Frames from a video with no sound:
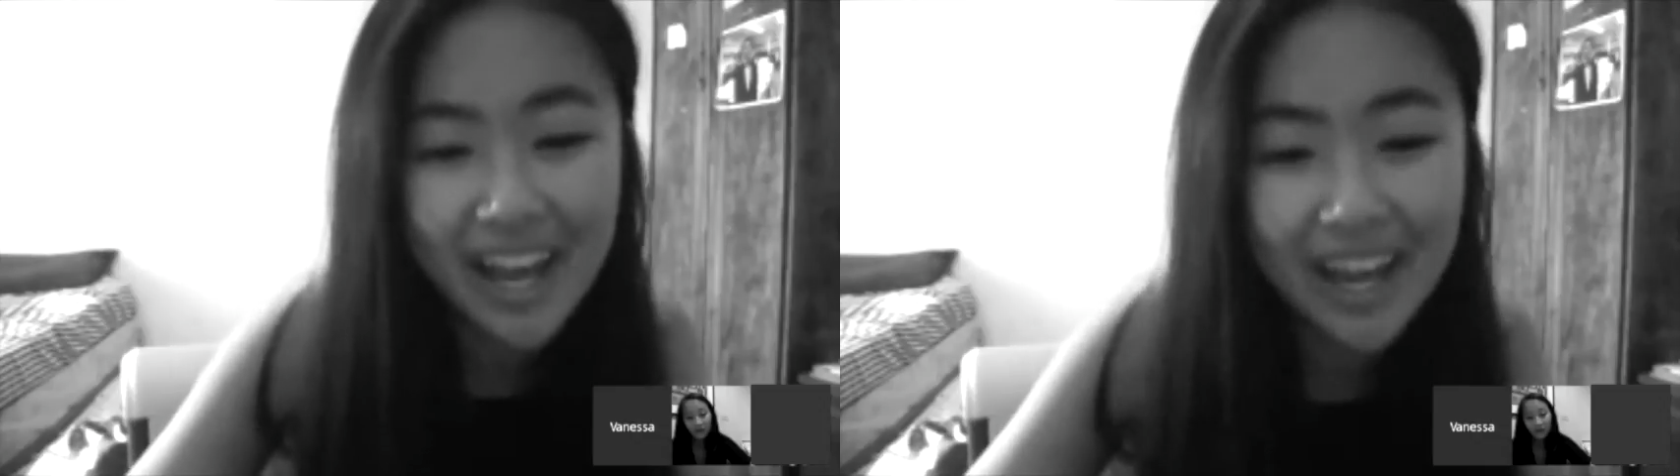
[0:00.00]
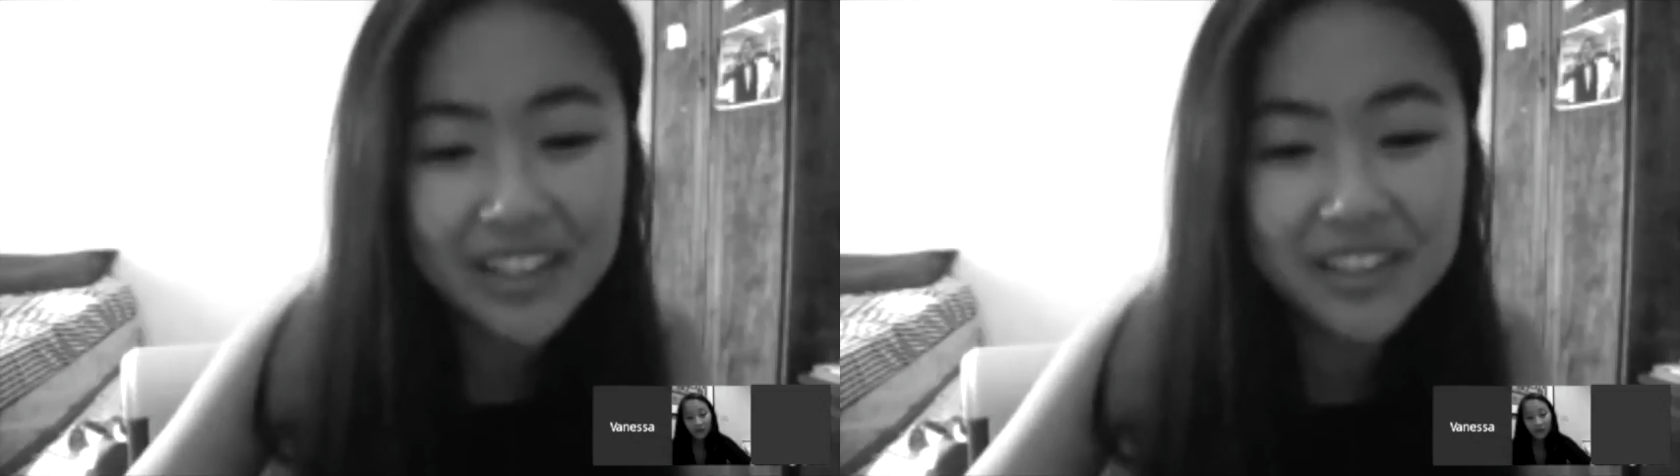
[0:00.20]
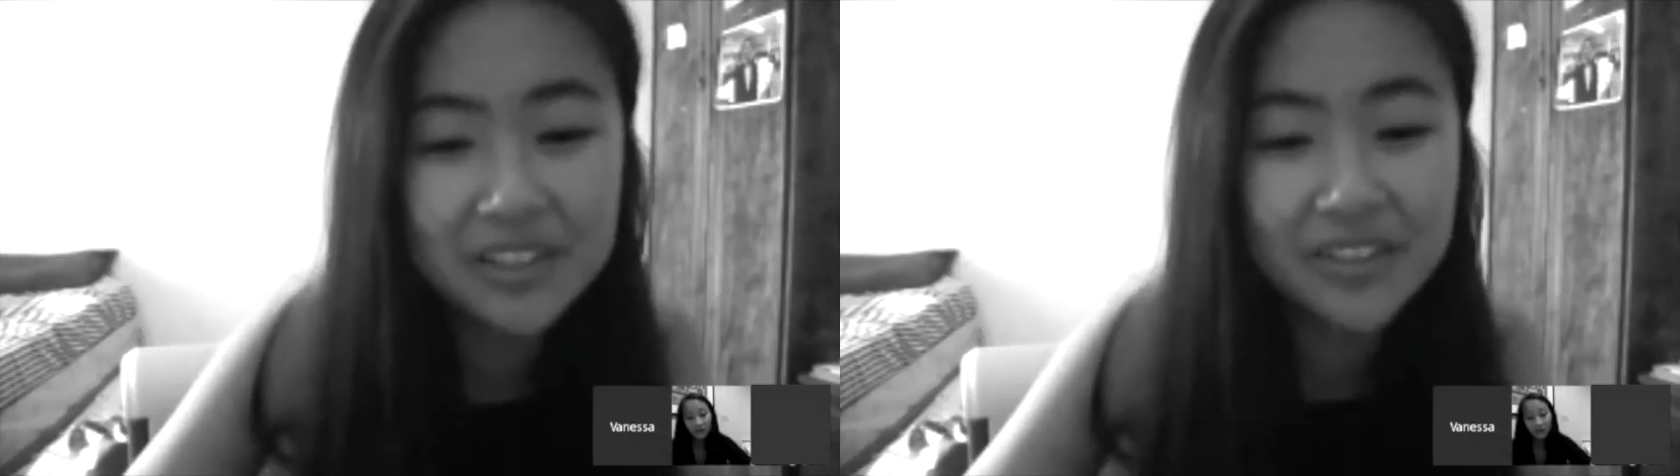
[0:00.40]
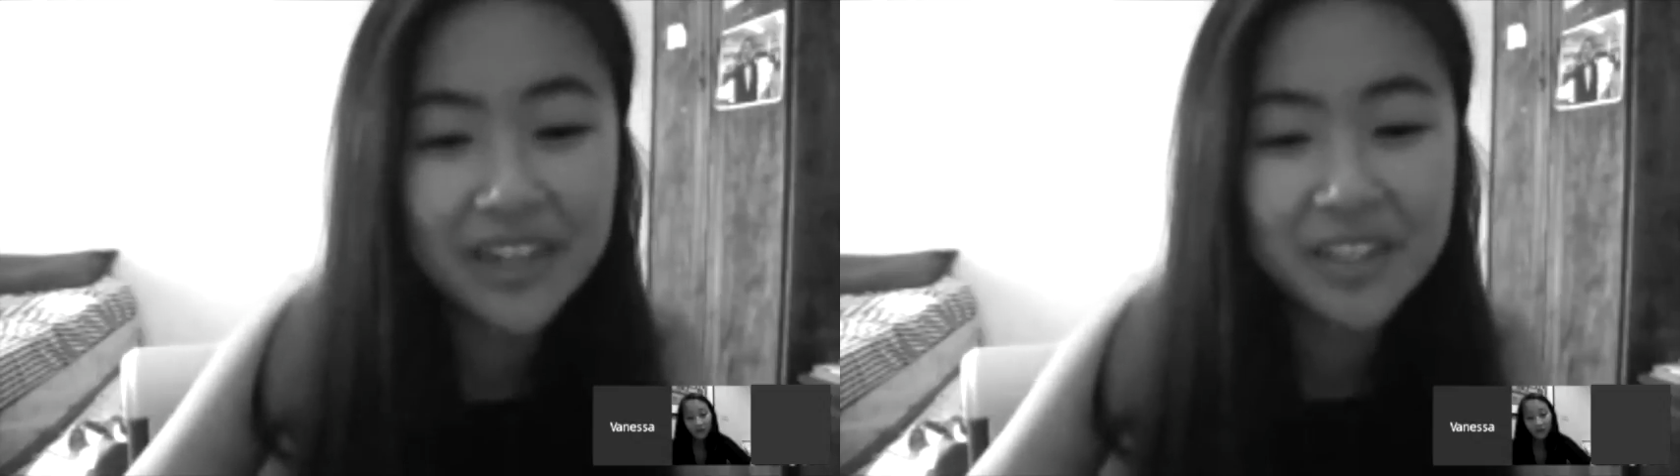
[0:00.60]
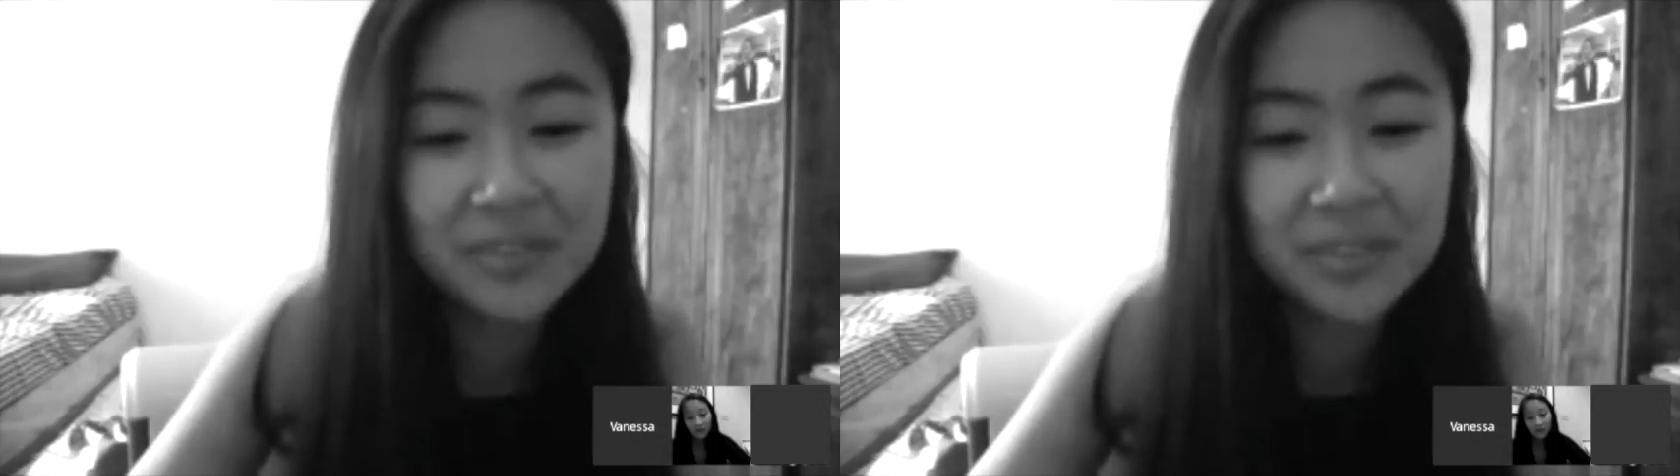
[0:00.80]
and you can
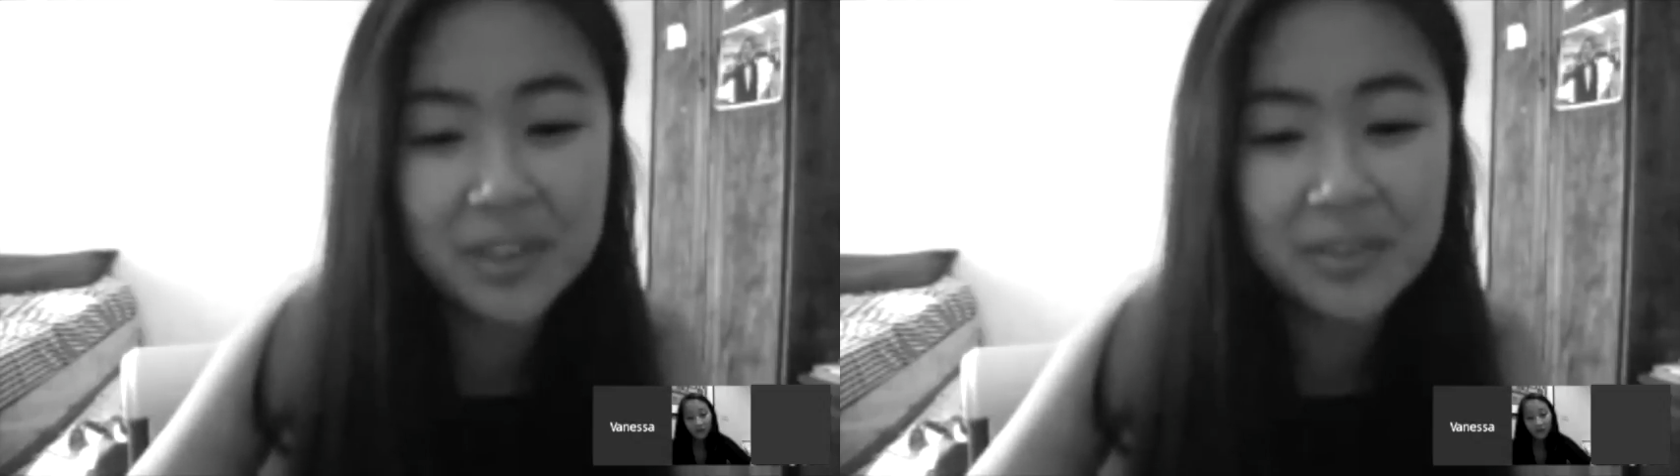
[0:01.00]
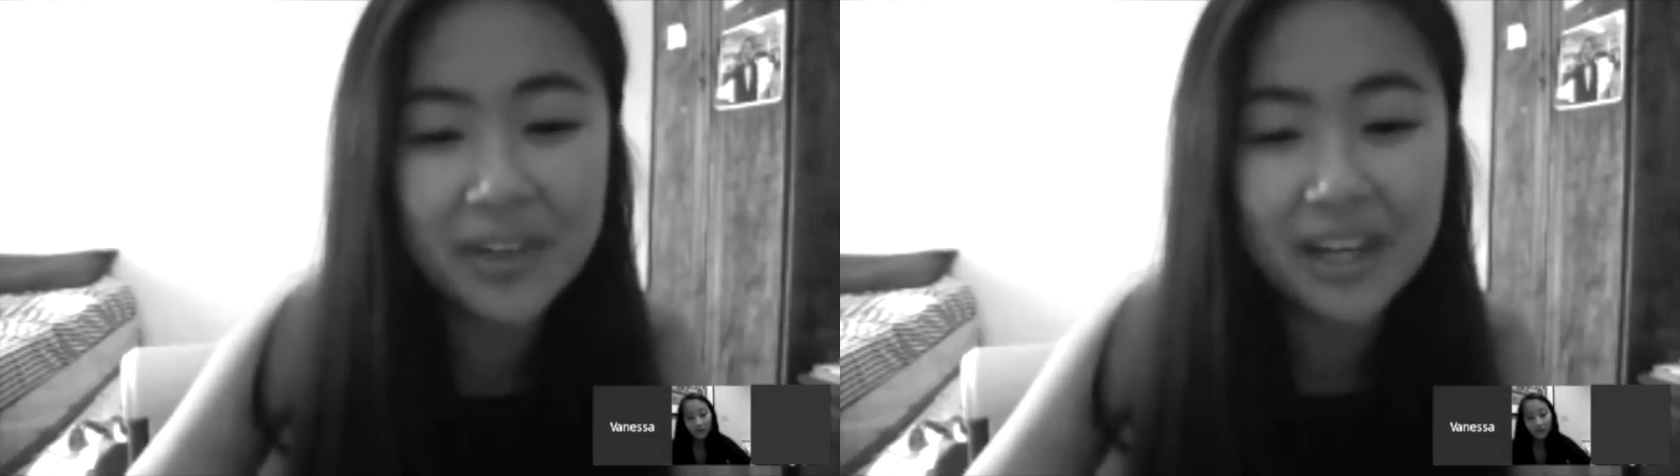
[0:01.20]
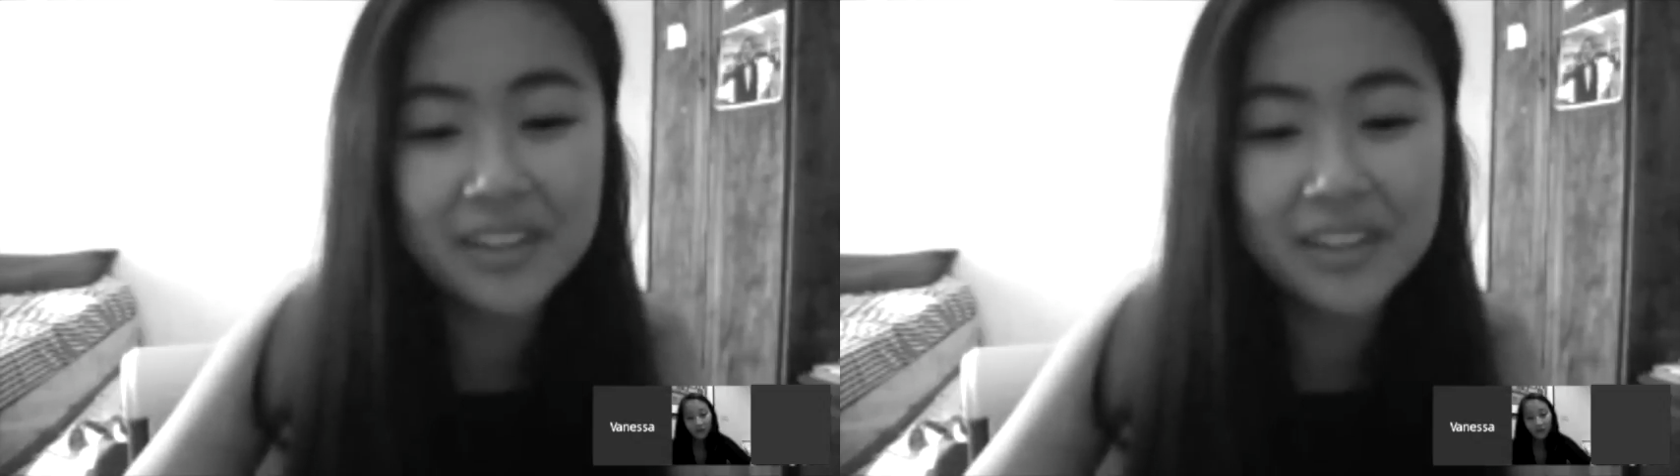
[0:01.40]
find out more about